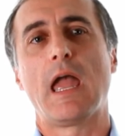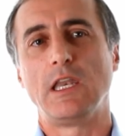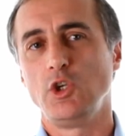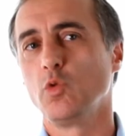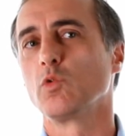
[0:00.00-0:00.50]

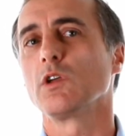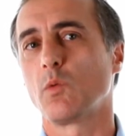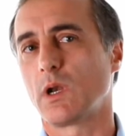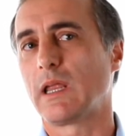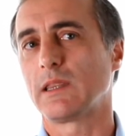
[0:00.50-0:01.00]
and you really
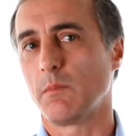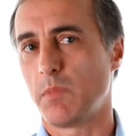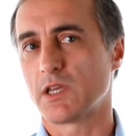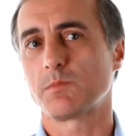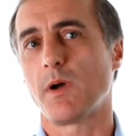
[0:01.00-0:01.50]
want to get the
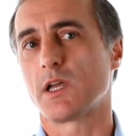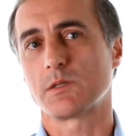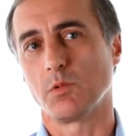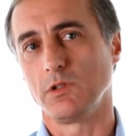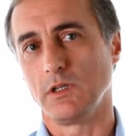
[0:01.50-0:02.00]
best
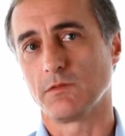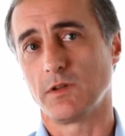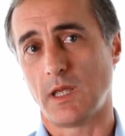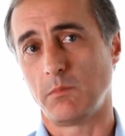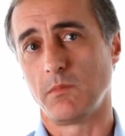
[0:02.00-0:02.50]
possible deal
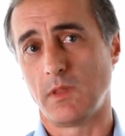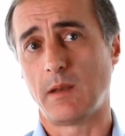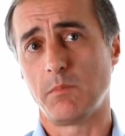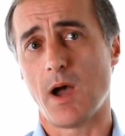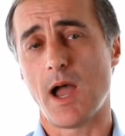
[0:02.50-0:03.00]
for
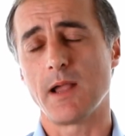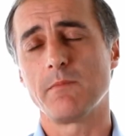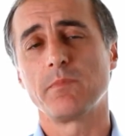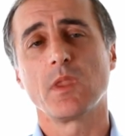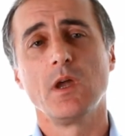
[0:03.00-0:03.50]
that buy.
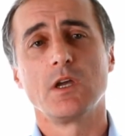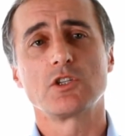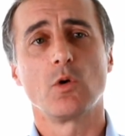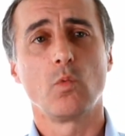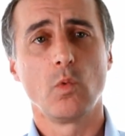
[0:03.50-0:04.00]

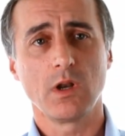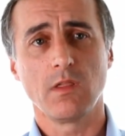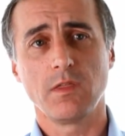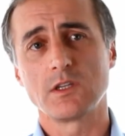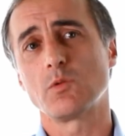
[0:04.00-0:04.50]
So one of
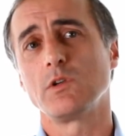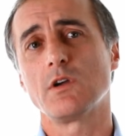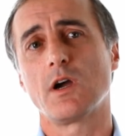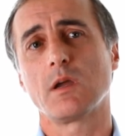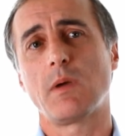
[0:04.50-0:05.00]
the things that we
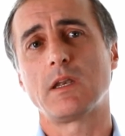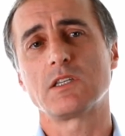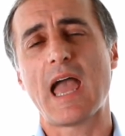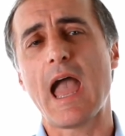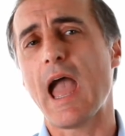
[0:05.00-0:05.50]
talk about is
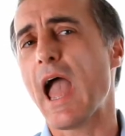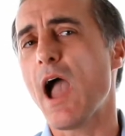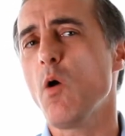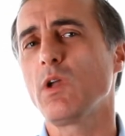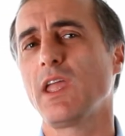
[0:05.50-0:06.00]

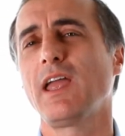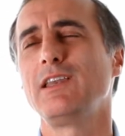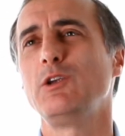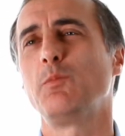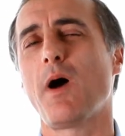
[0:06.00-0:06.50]
how
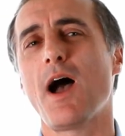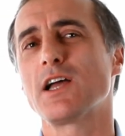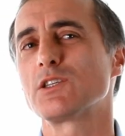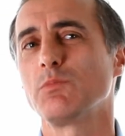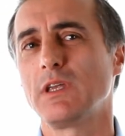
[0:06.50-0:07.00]
can you
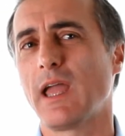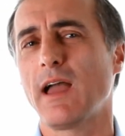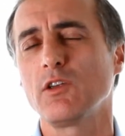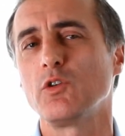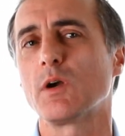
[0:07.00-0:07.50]

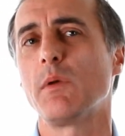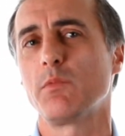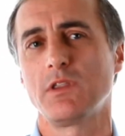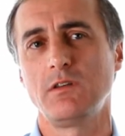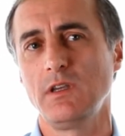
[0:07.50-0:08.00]
come up
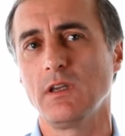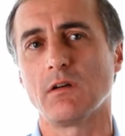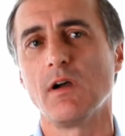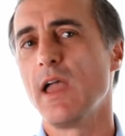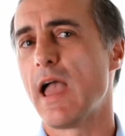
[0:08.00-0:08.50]
with a
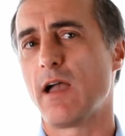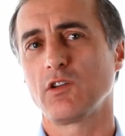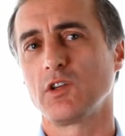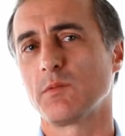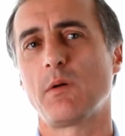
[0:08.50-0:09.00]
deal? How
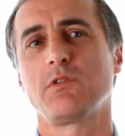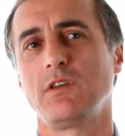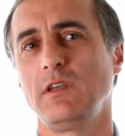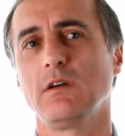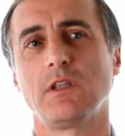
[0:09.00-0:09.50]
can you come up with a
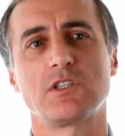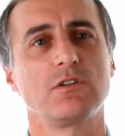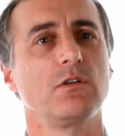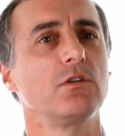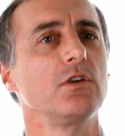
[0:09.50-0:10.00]
deal that
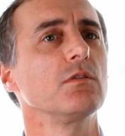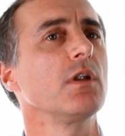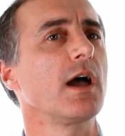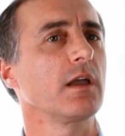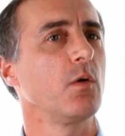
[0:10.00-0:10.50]
you're
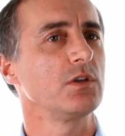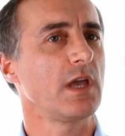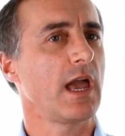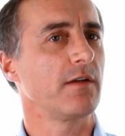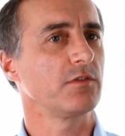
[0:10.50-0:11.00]
not going to
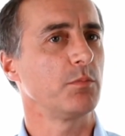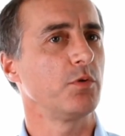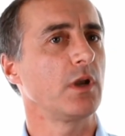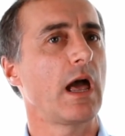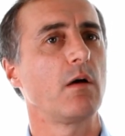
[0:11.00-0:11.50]
have to
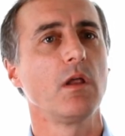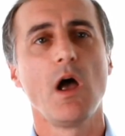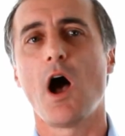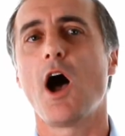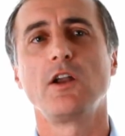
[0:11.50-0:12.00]
put out
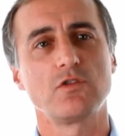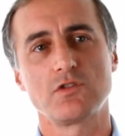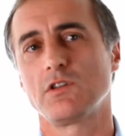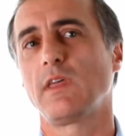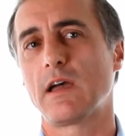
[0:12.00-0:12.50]

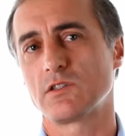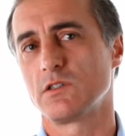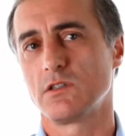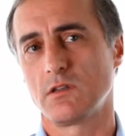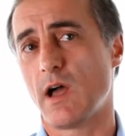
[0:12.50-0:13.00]
hundreds of
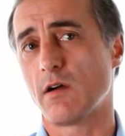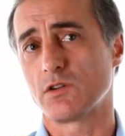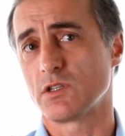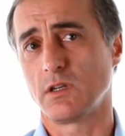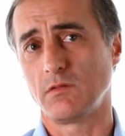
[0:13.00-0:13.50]
thousands of
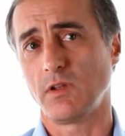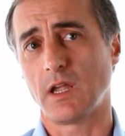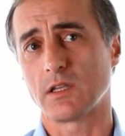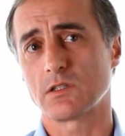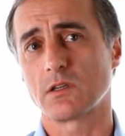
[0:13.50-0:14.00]
dollars in
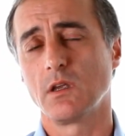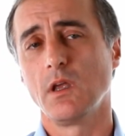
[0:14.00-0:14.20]
advance?